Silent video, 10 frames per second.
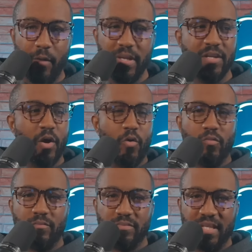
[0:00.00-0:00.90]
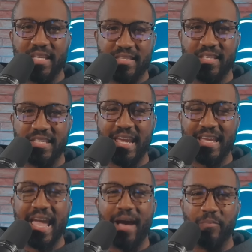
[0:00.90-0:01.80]
now we know the the
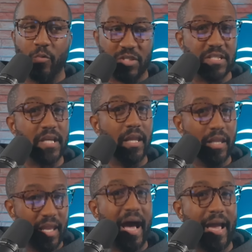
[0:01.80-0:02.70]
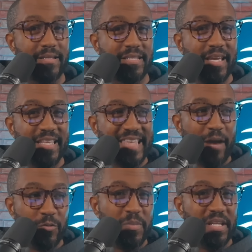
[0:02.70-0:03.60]
dead cap, which is a lot.
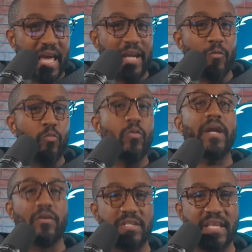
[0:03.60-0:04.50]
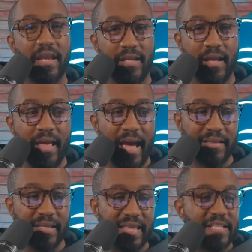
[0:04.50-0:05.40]
That would be like record setting.
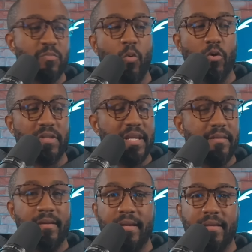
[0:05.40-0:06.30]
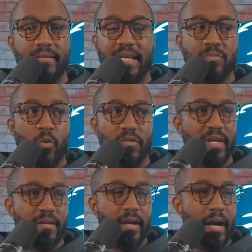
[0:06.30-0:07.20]
I think that's more than that's more
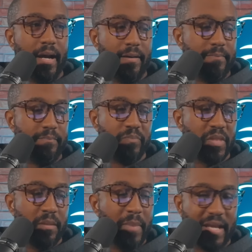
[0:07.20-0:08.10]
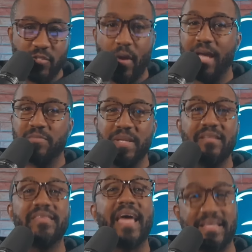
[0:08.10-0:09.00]
than um, Maxx
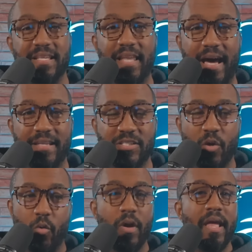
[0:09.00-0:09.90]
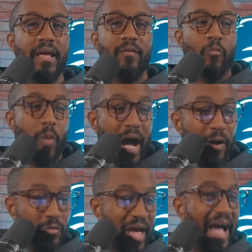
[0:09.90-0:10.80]
Crosby. That's a lot. So
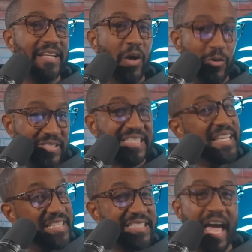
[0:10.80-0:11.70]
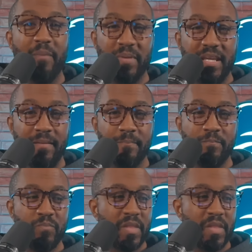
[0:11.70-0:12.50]
while I don't see this happening,